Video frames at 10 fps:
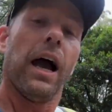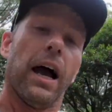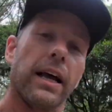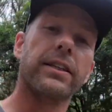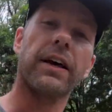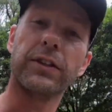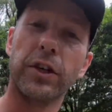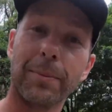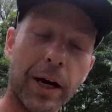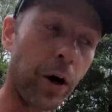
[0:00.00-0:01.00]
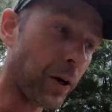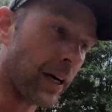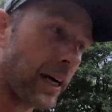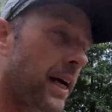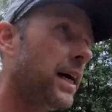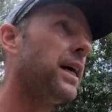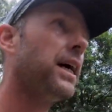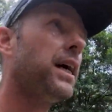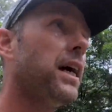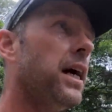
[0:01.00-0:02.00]
if it's going to be hot,
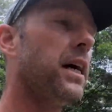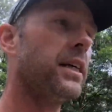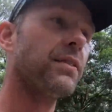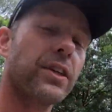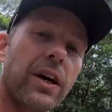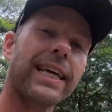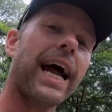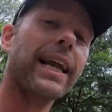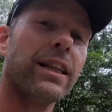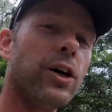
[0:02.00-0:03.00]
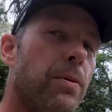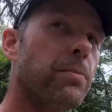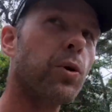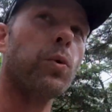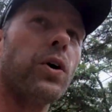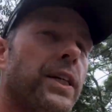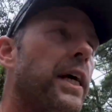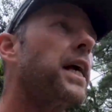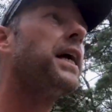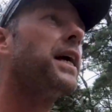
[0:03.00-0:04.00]
you obviously got to carry a little bit more water
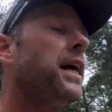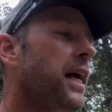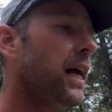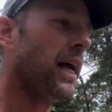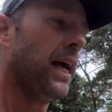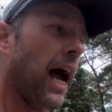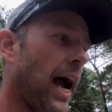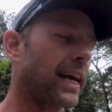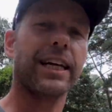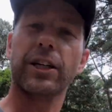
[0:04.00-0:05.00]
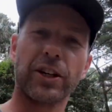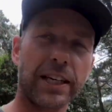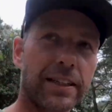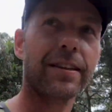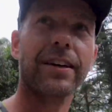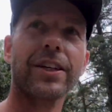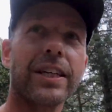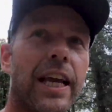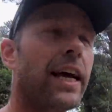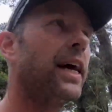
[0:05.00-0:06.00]
and kind of drink to thirst.
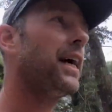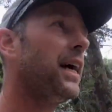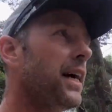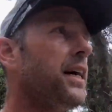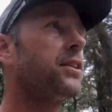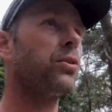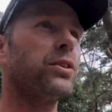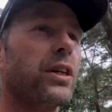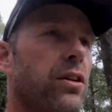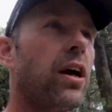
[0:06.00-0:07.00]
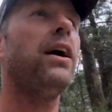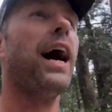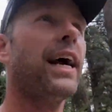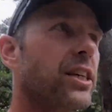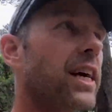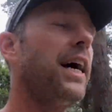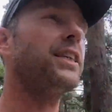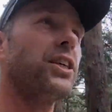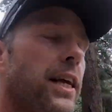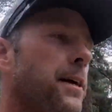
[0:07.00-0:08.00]
Don't just
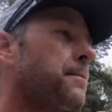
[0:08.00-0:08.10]
hydrate.